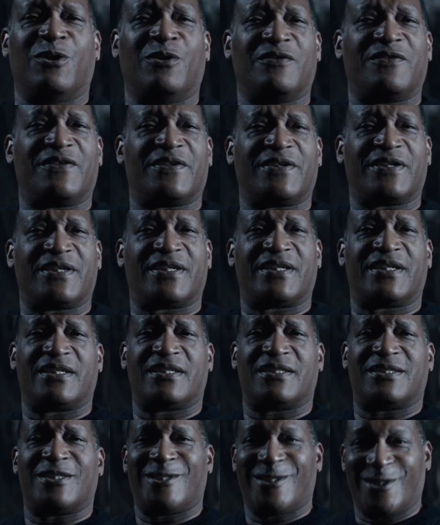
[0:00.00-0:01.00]
declares that
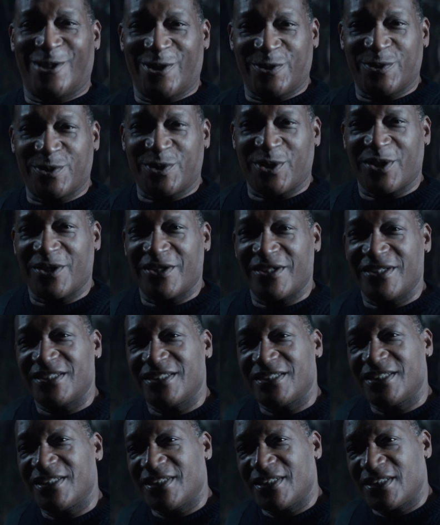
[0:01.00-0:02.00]
Victor Crowley can
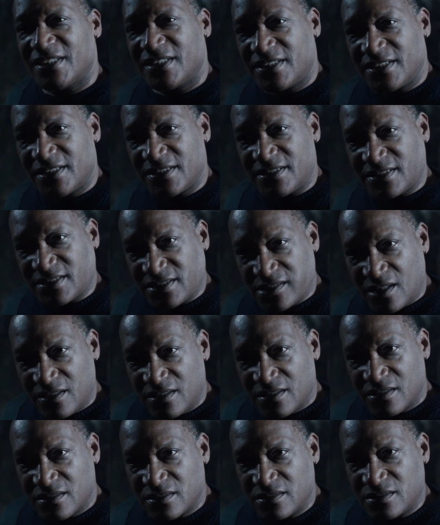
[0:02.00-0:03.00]
now rest in
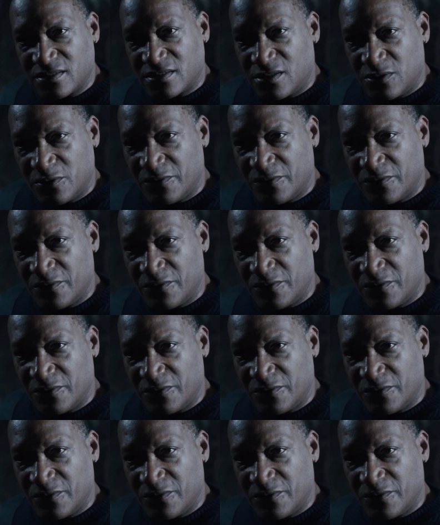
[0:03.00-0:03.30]
peace.